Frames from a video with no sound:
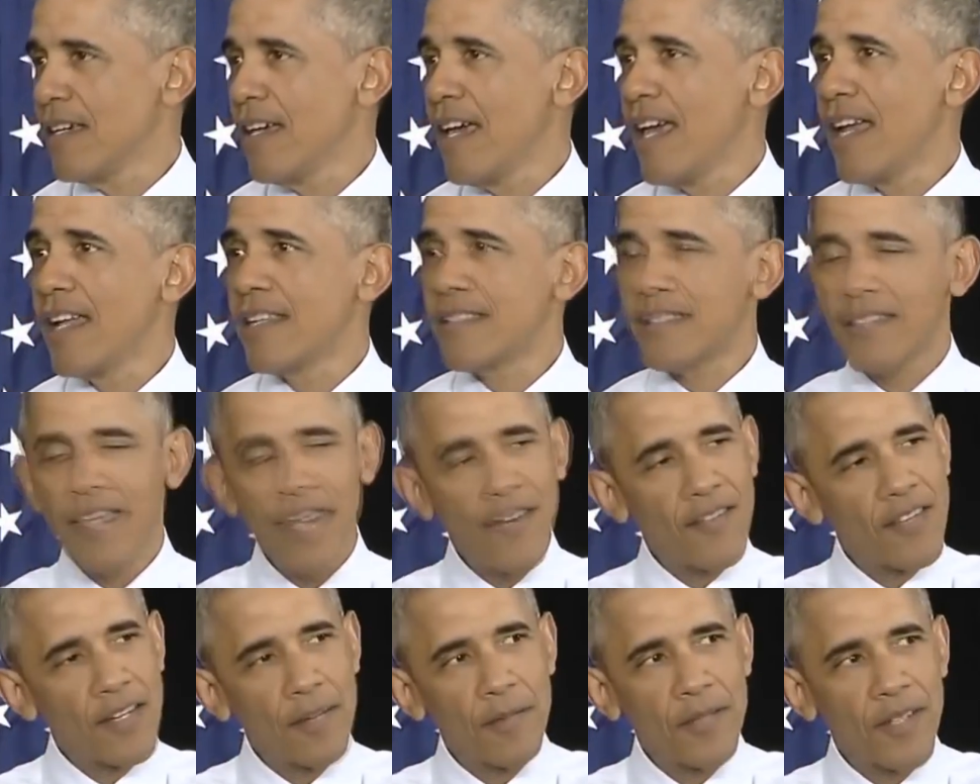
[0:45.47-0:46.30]
and it's
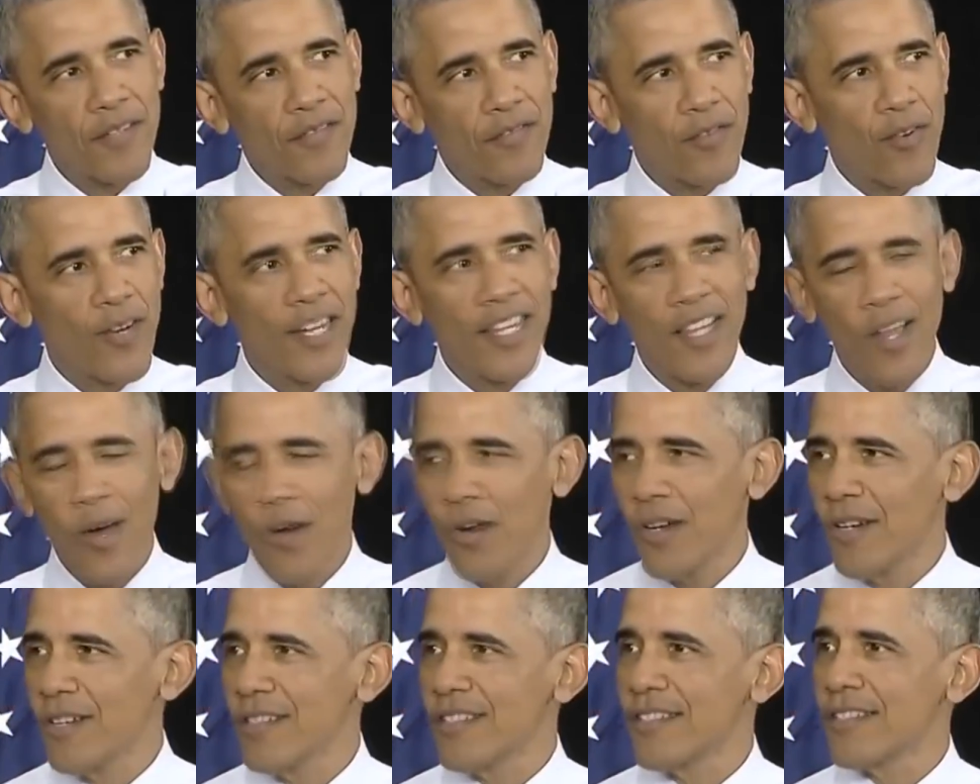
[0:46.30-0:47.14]
giving them to
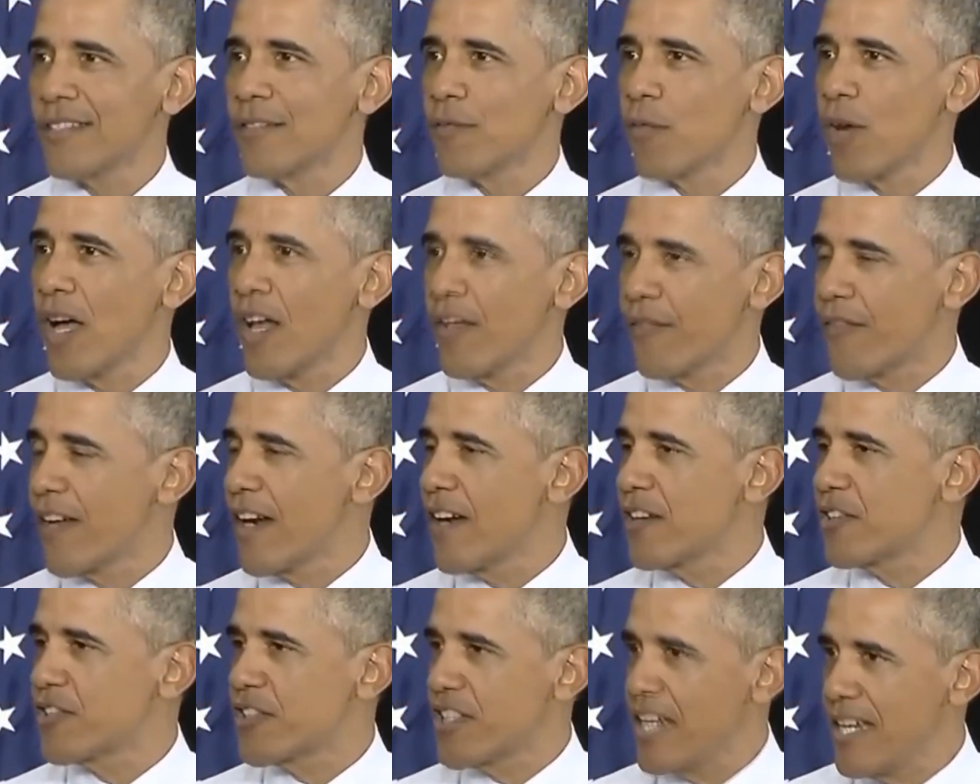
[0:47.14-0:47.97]
freeloaders and
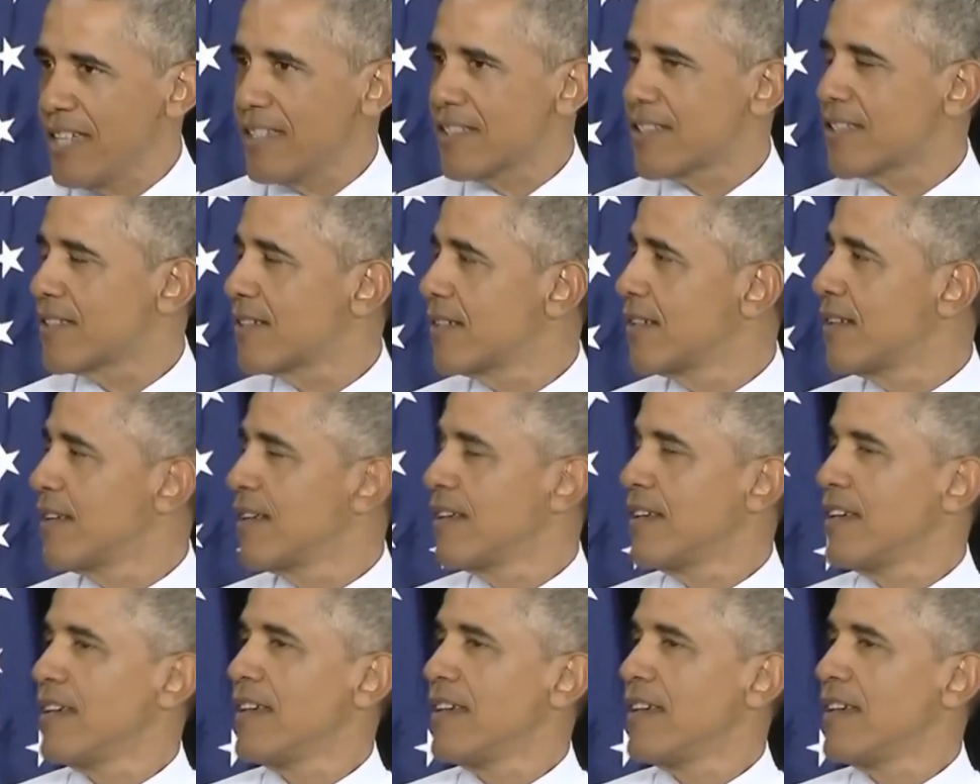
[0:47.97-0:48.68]
welfare cheats,